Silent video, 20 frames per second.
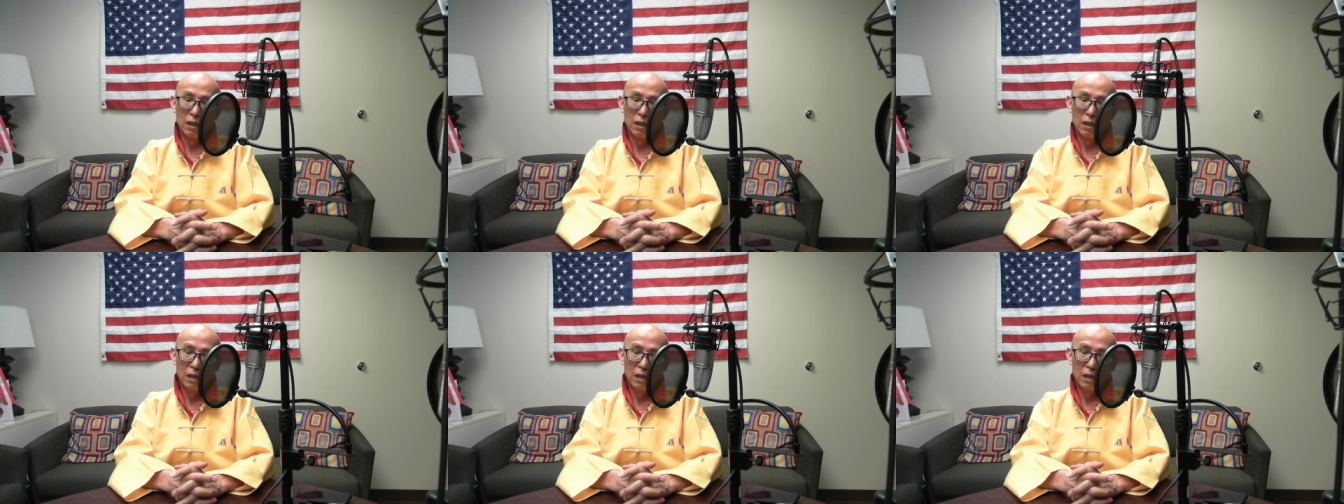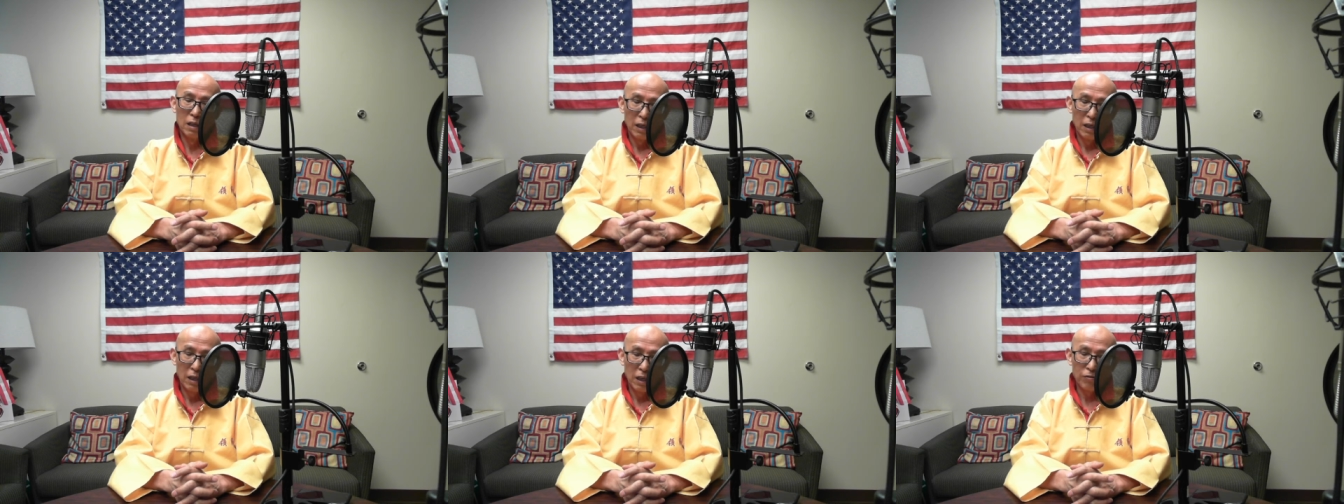
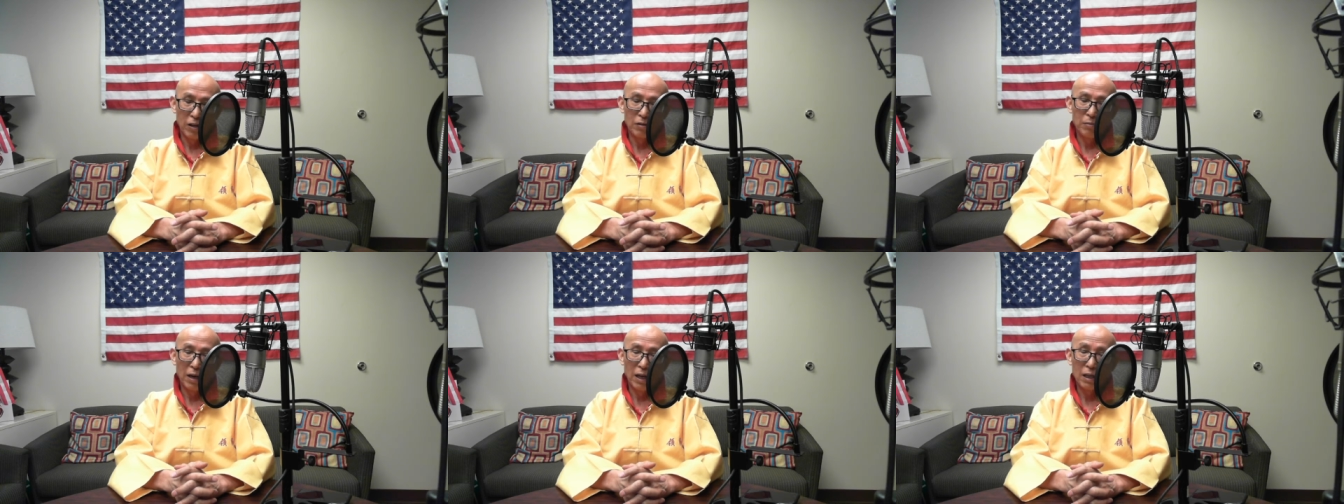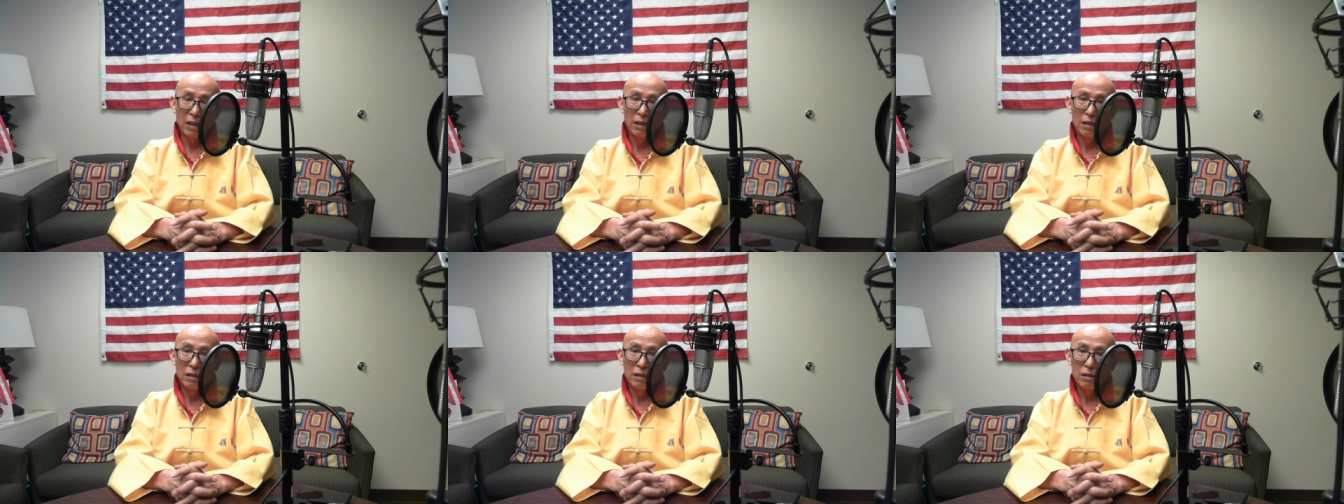in front of
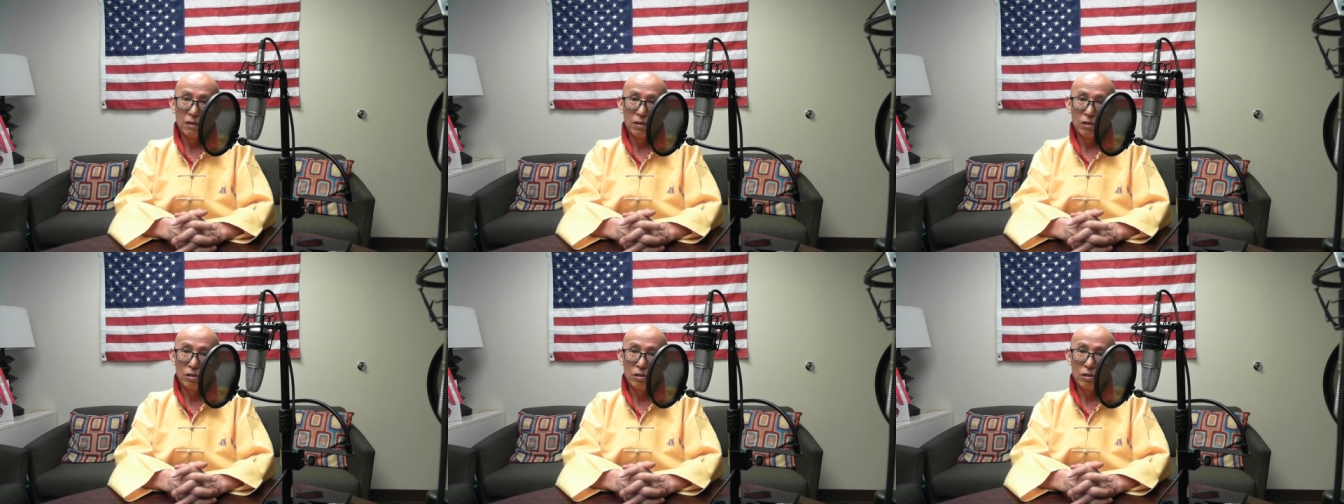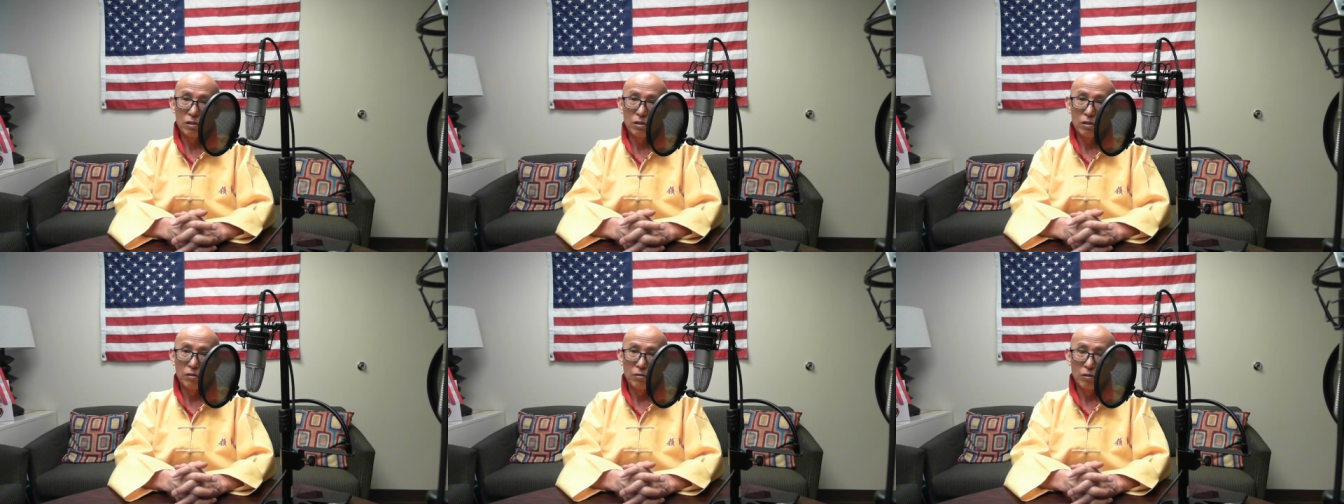
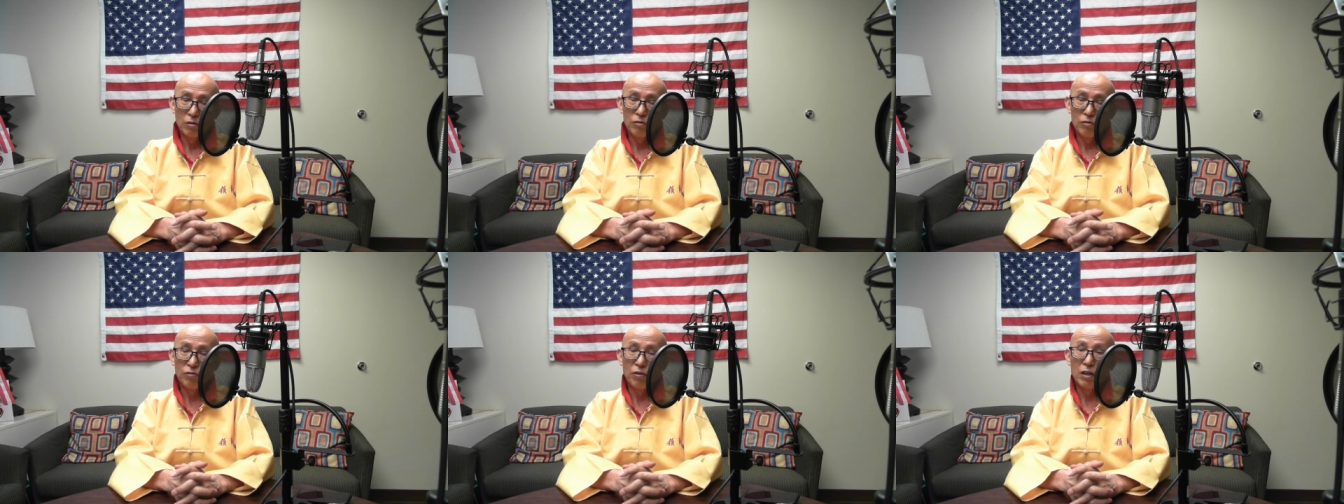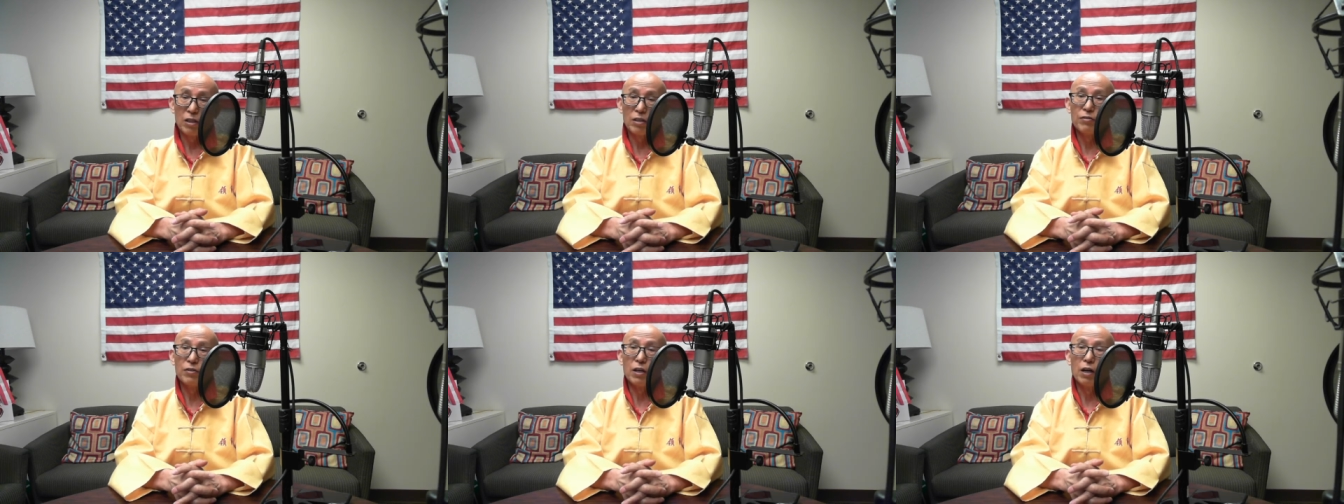
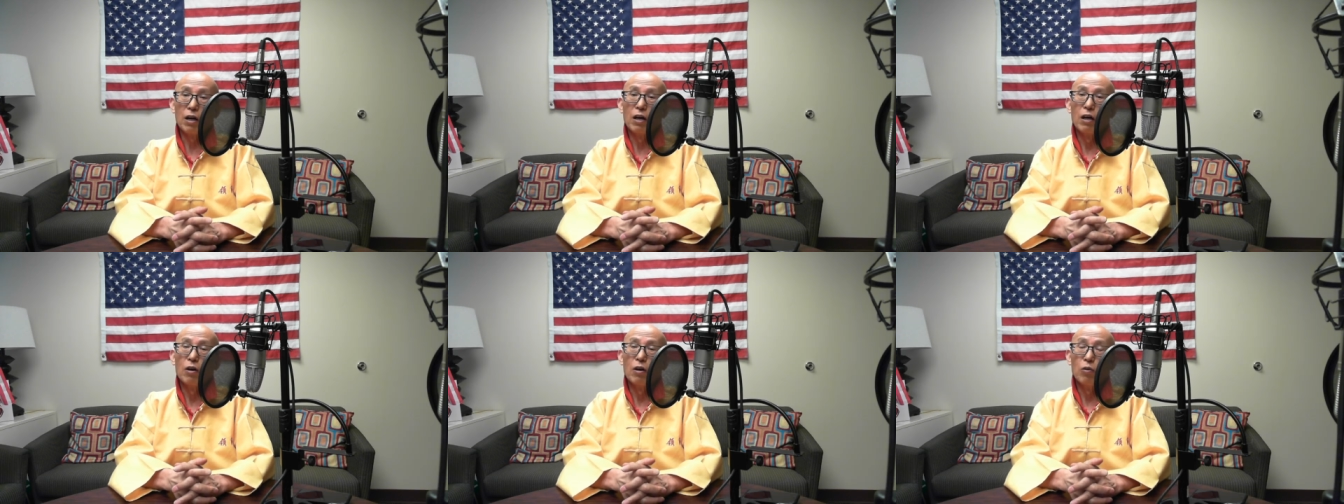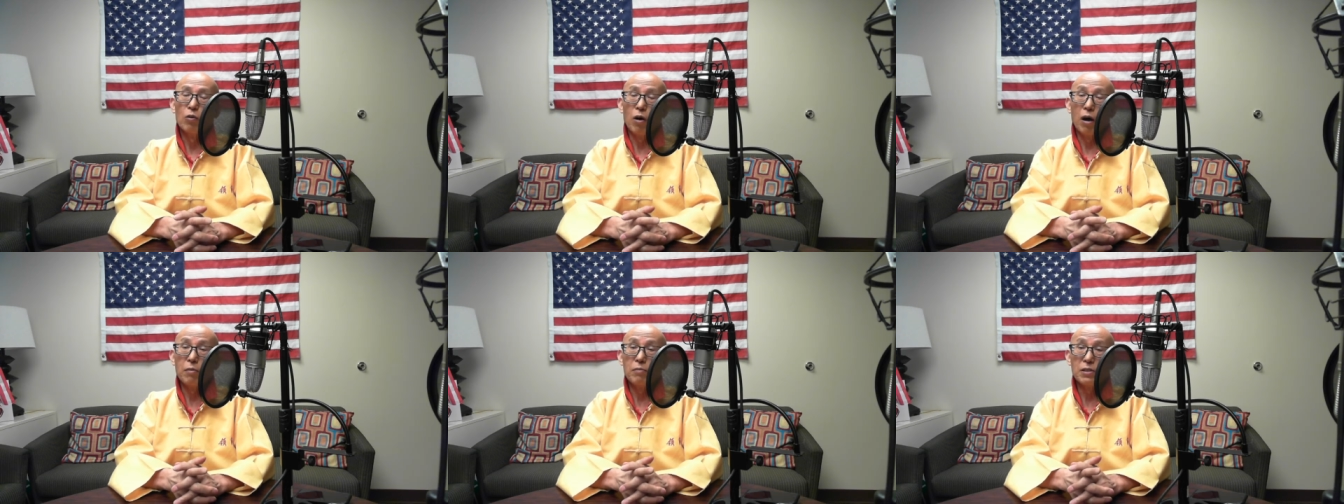the
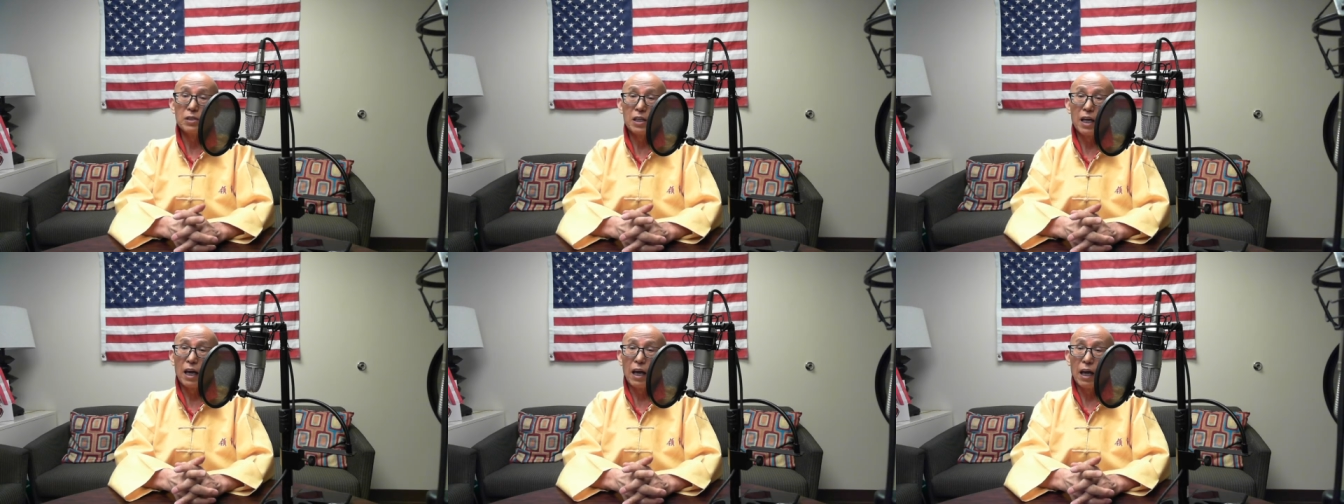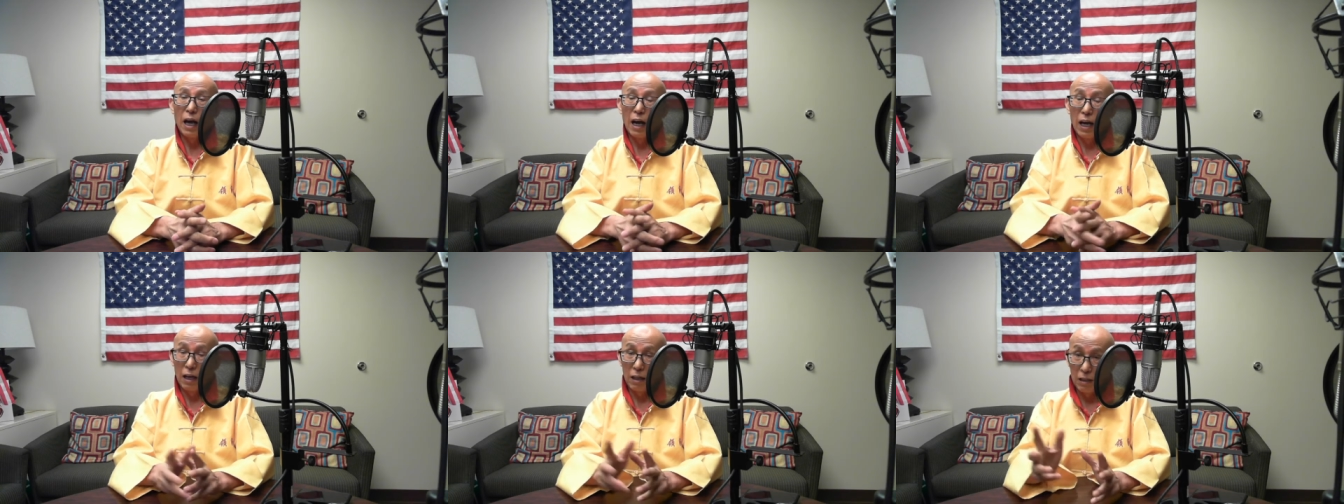YMCA.
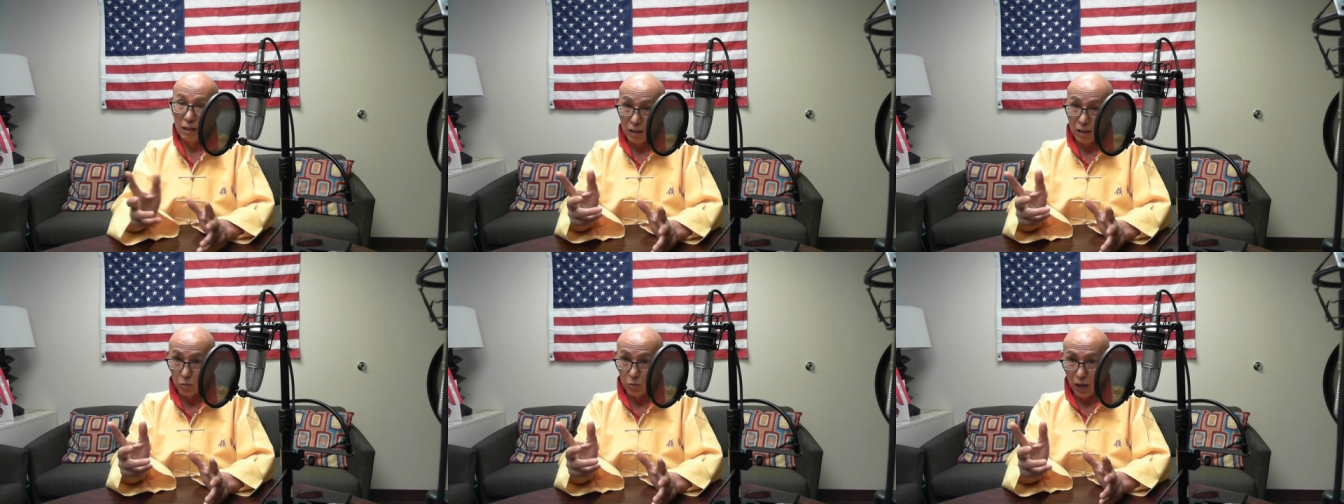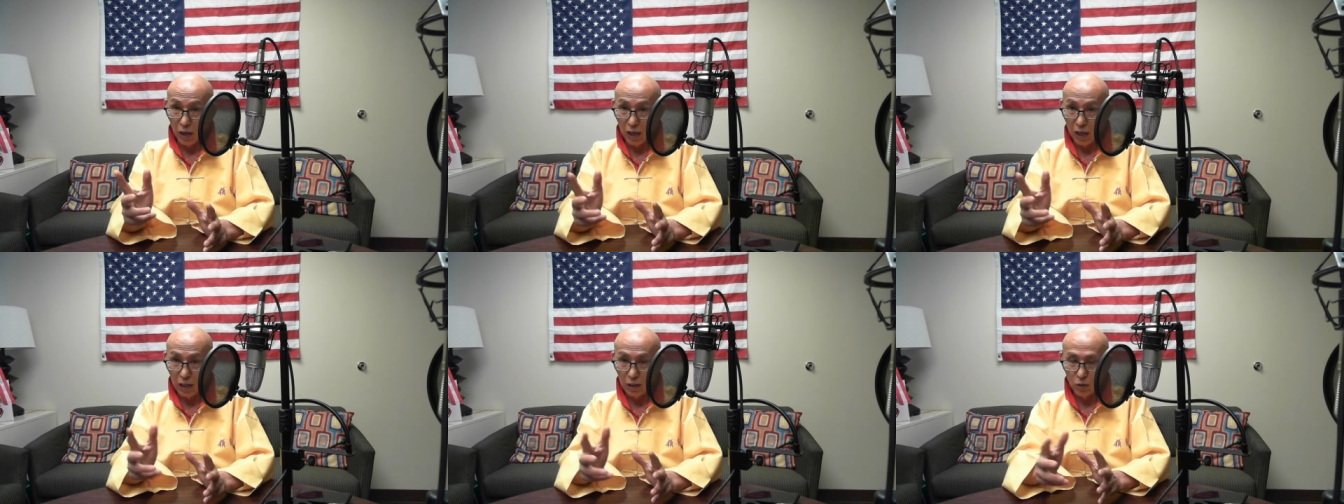That's
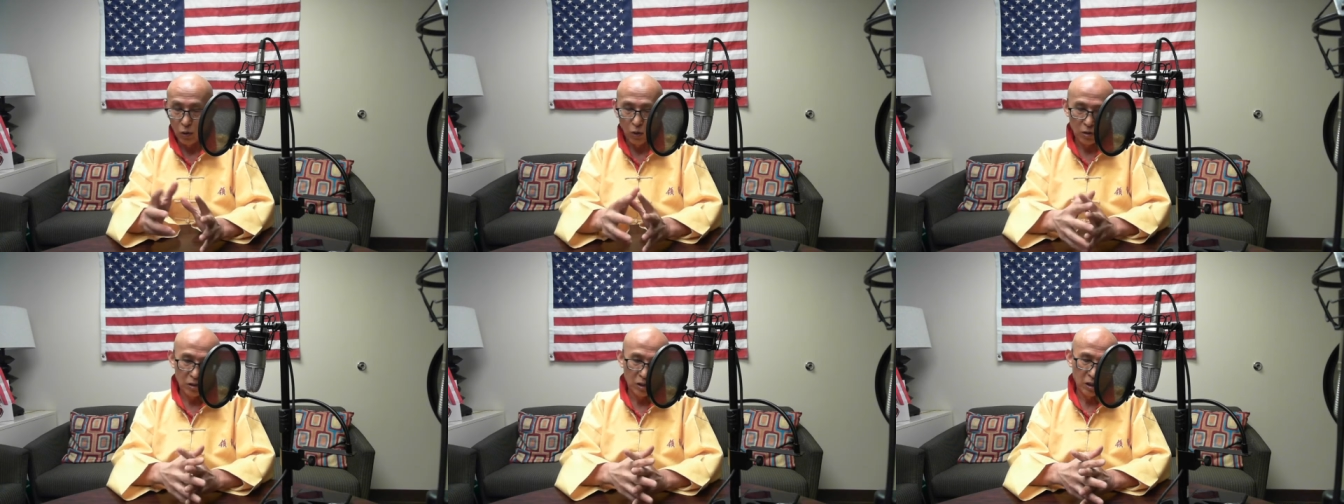why I talked